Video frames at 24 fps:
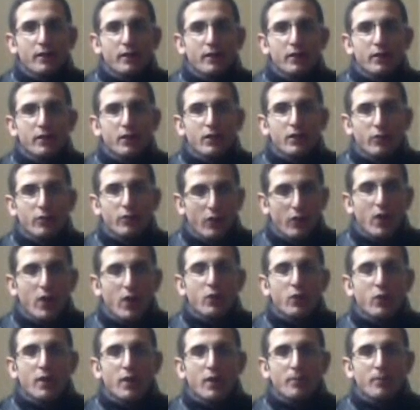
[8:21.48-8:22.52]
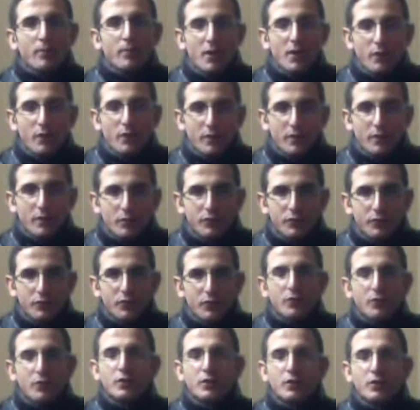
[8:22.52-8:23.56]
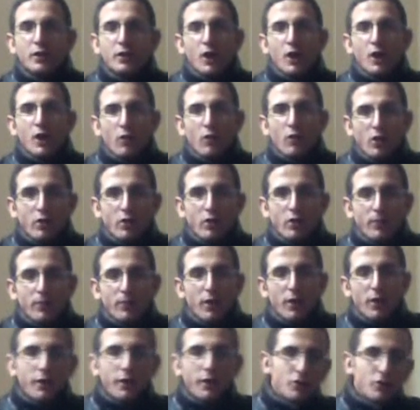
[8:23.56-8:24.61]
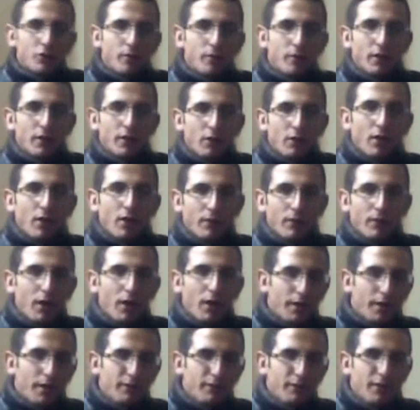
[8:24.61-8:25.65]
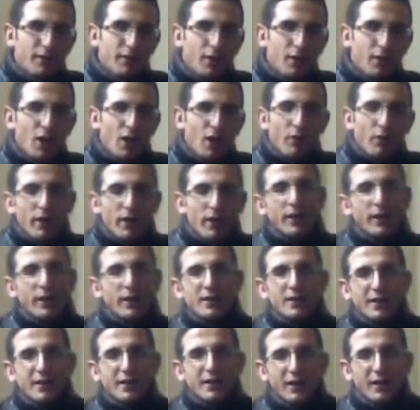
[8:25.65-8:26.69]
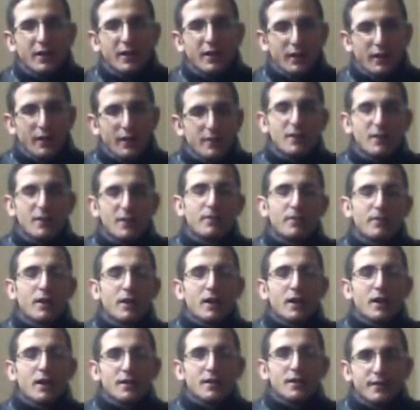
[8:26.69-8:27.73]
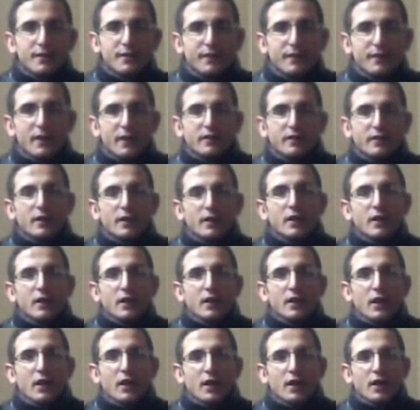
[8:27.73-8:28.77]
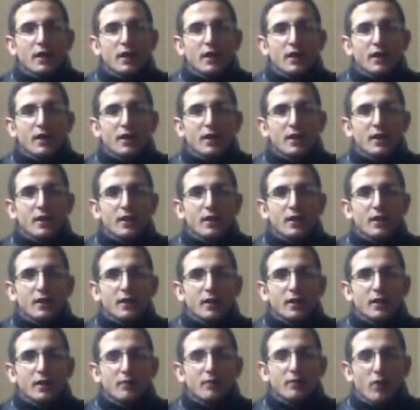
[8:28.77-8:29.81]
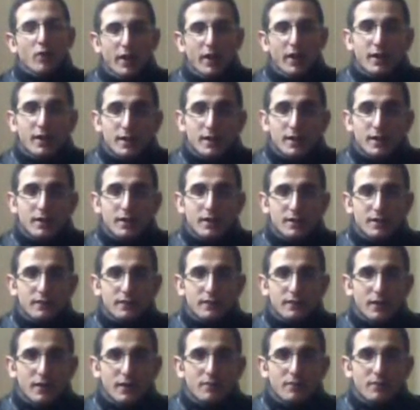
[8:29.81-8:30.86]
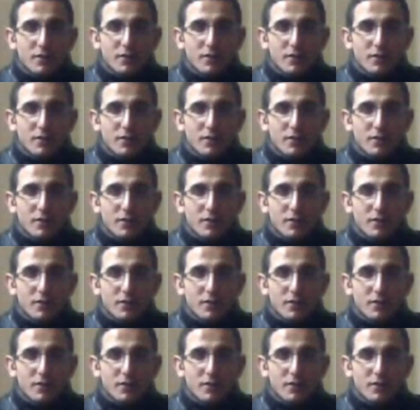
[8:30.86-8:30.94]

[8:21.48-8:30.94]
he talk about that to determine the planets similar to the lands we must determine the characteristic